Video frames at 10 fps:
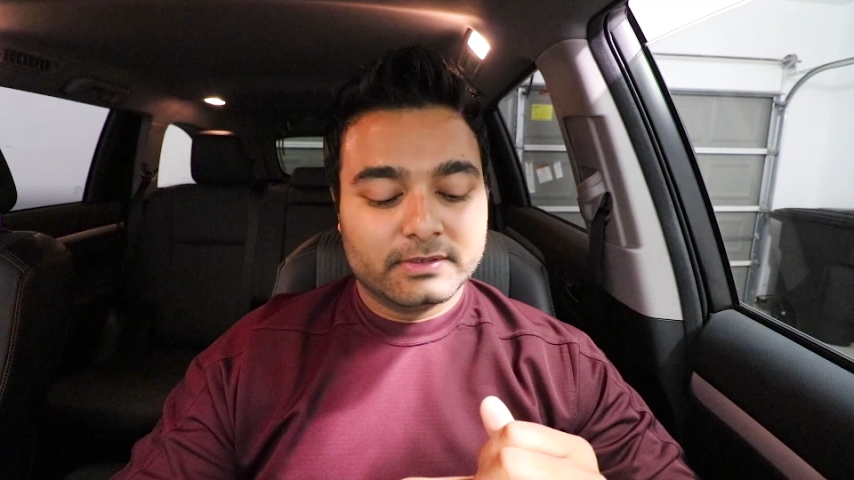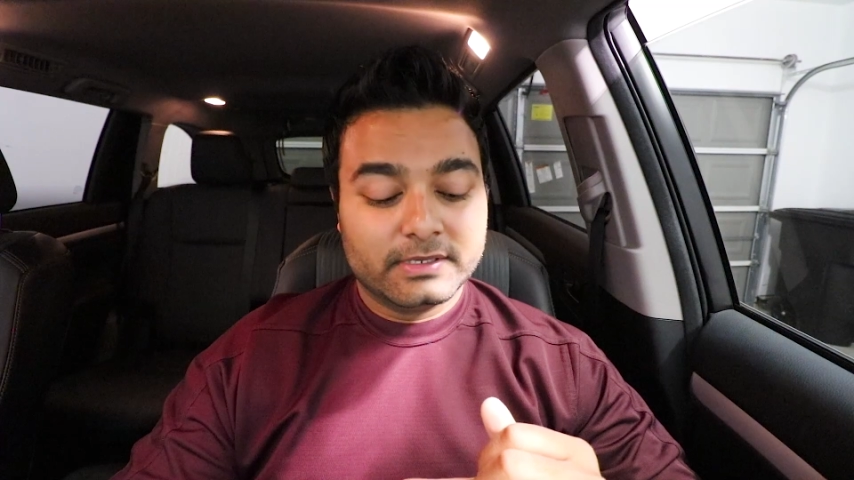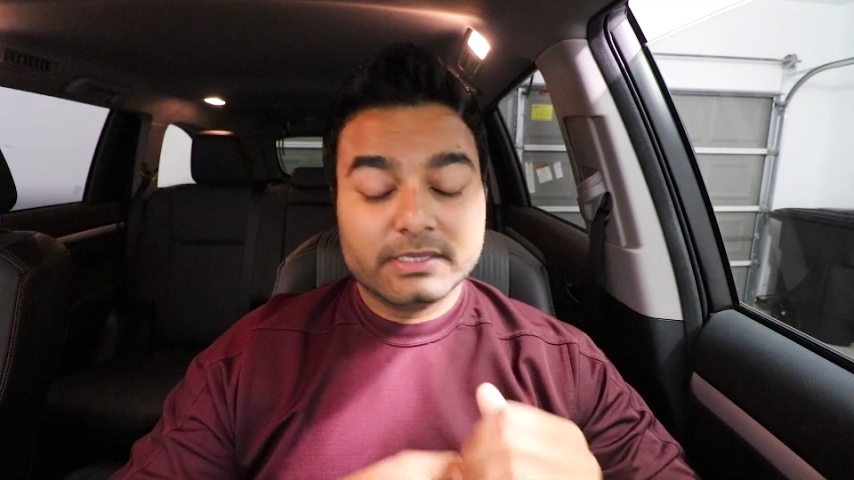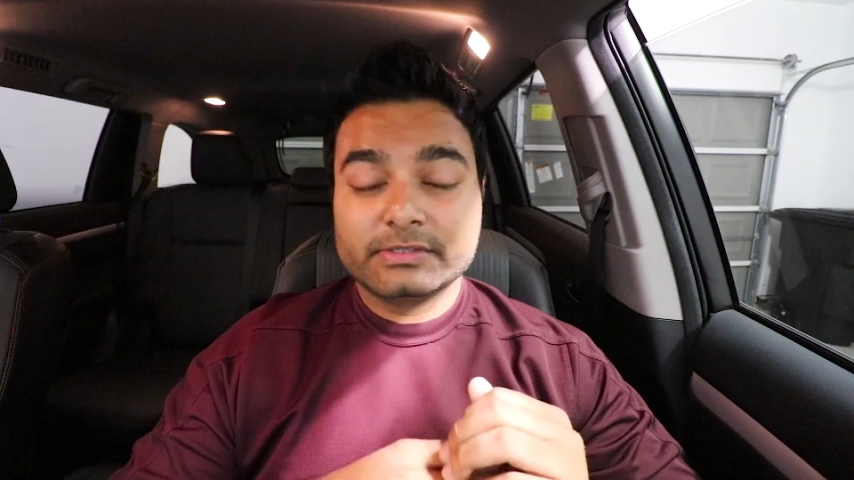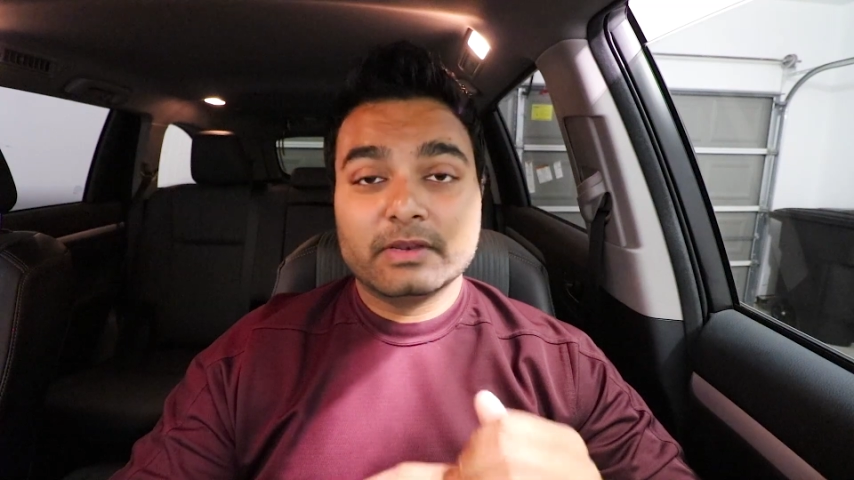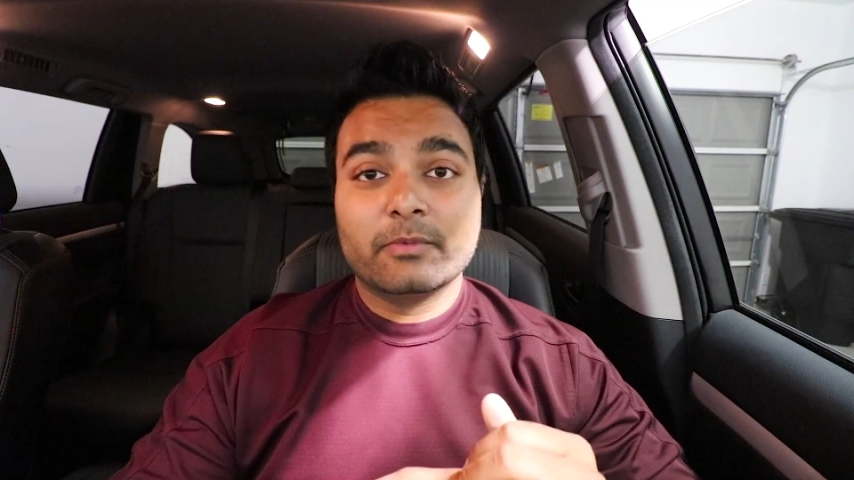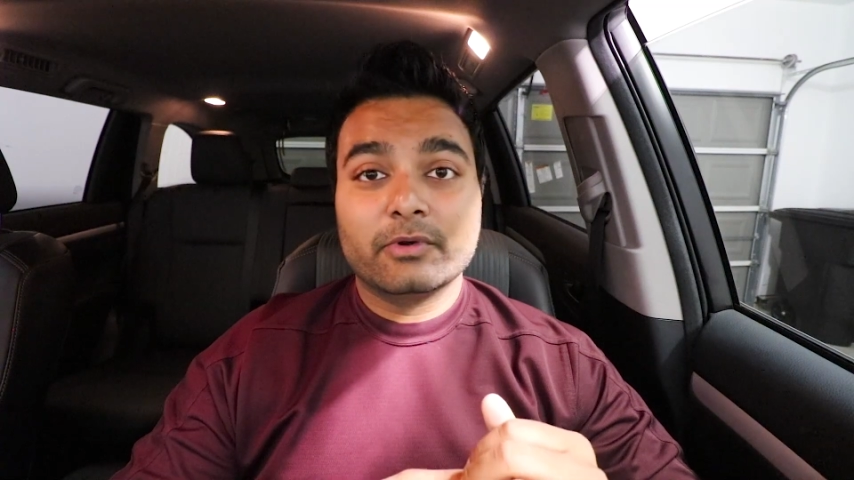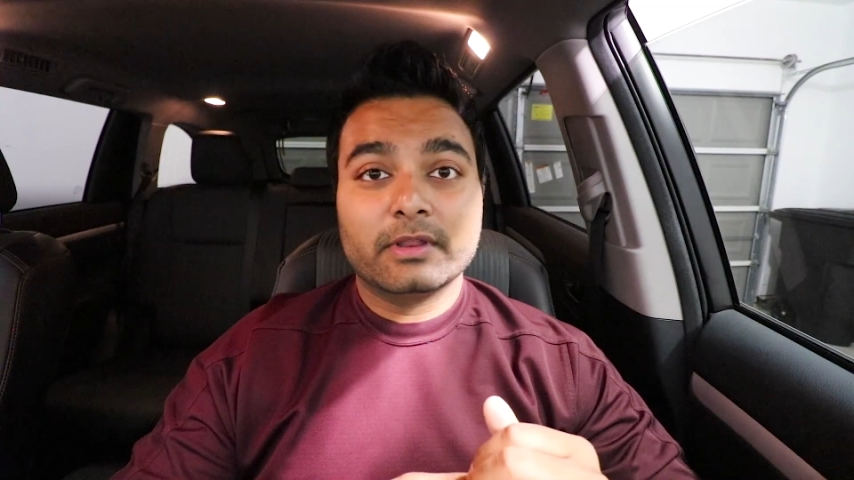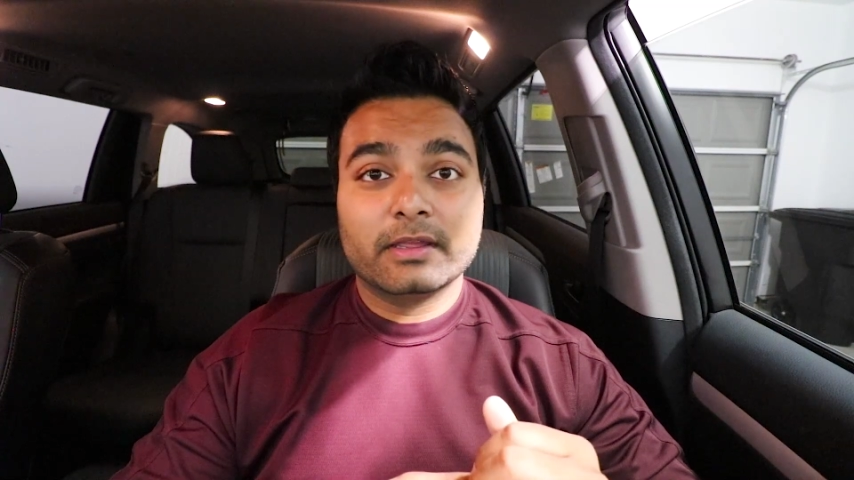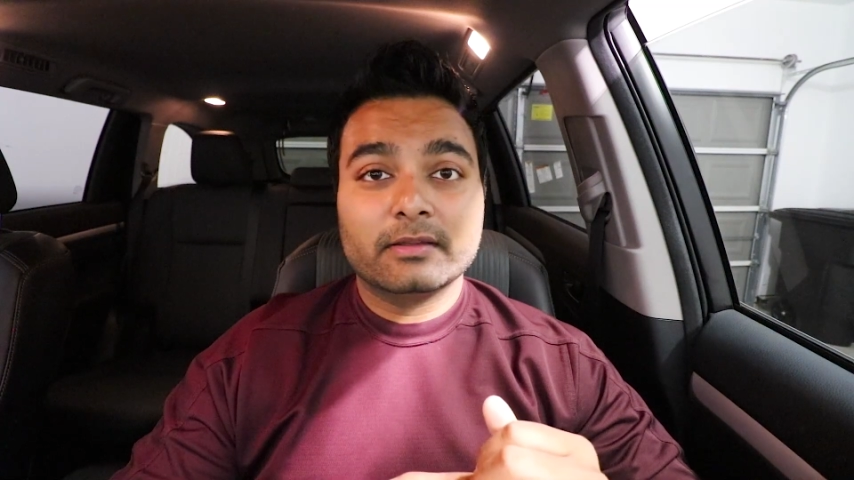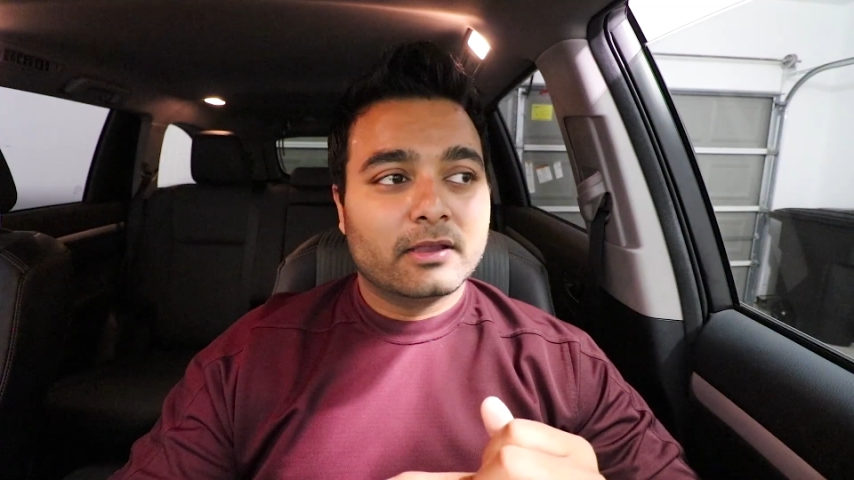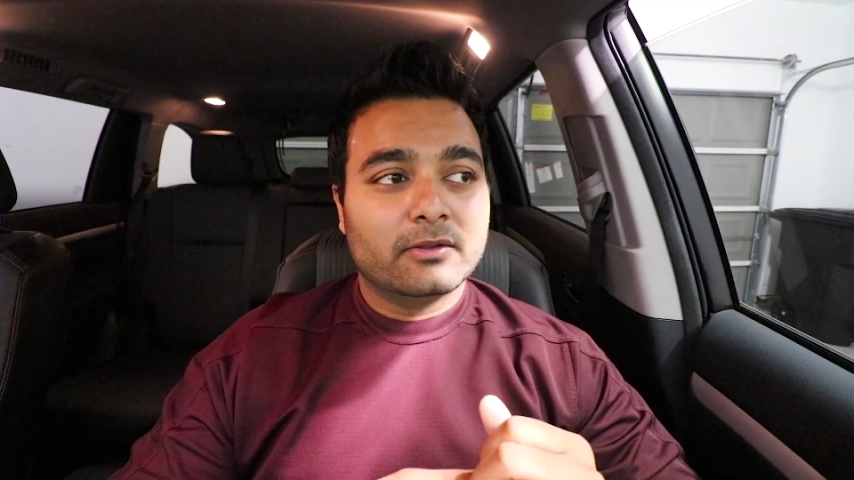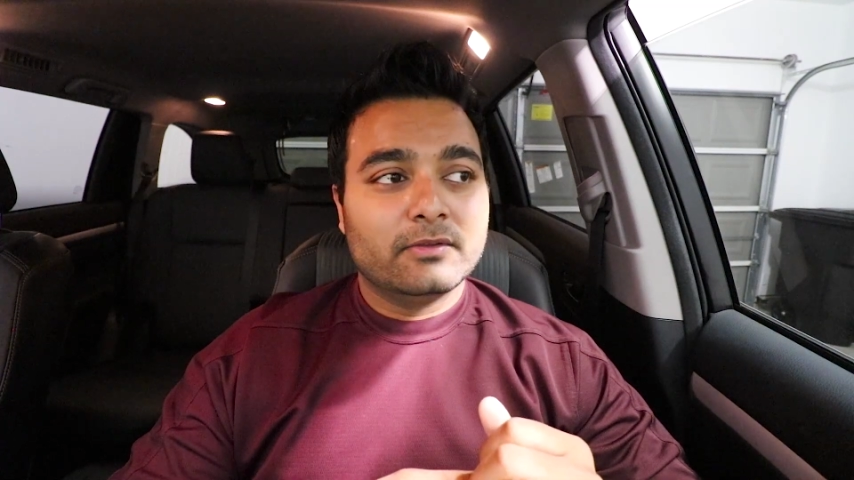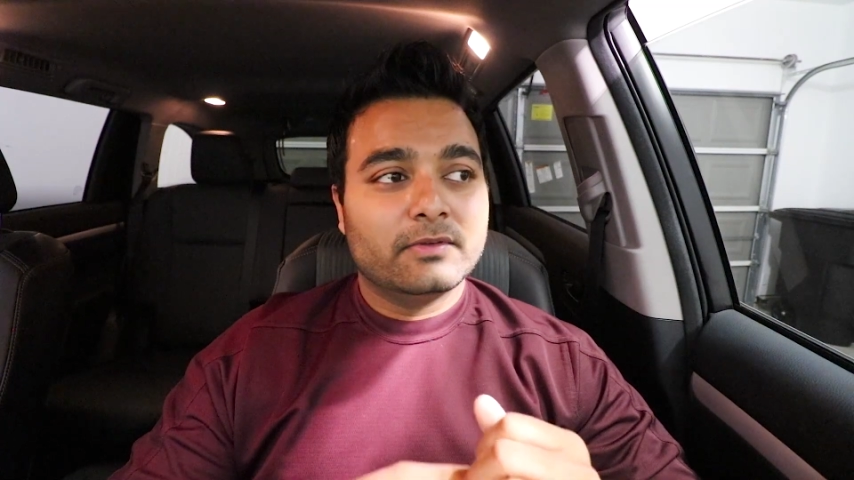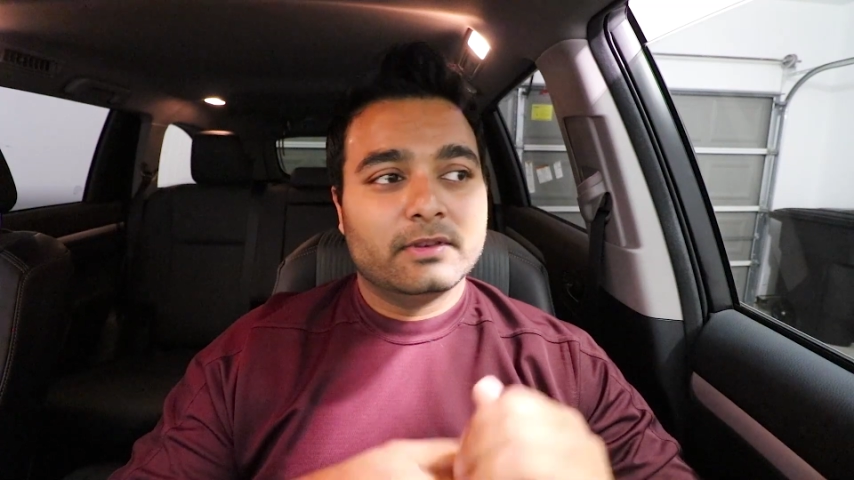yesterday morning, I
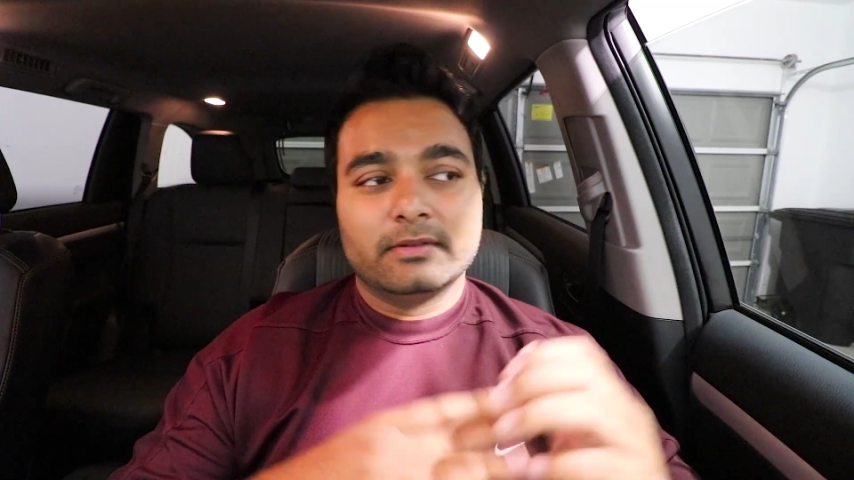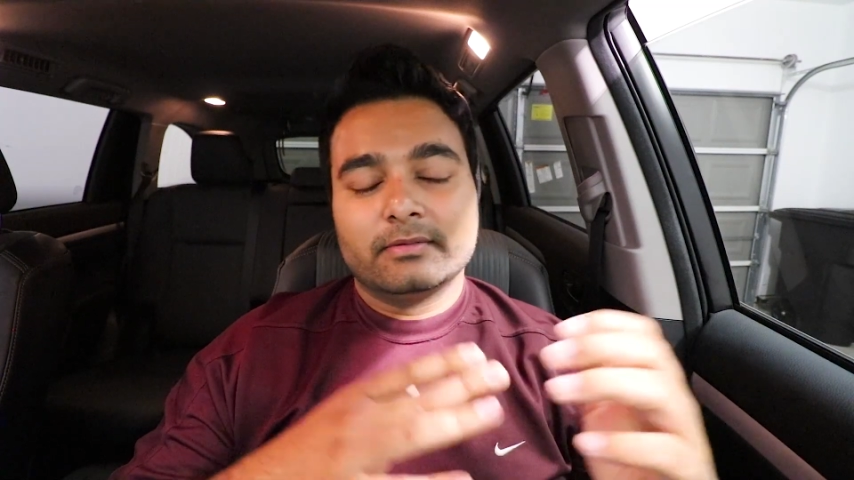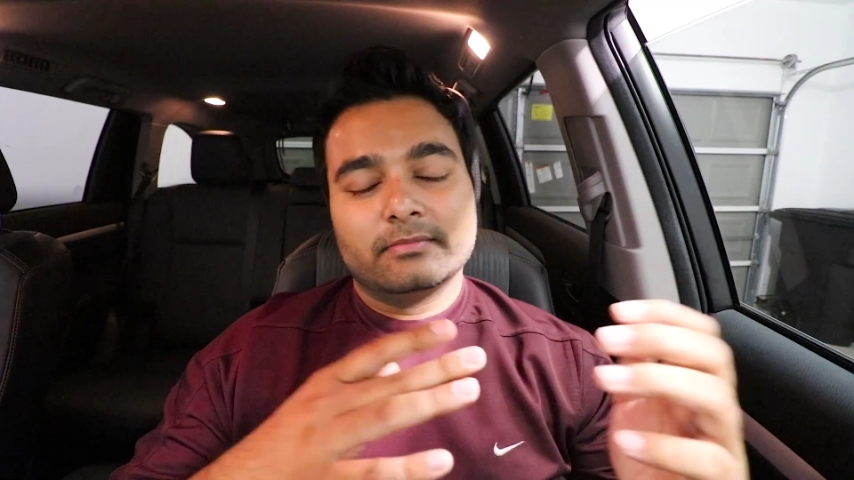couldn't even,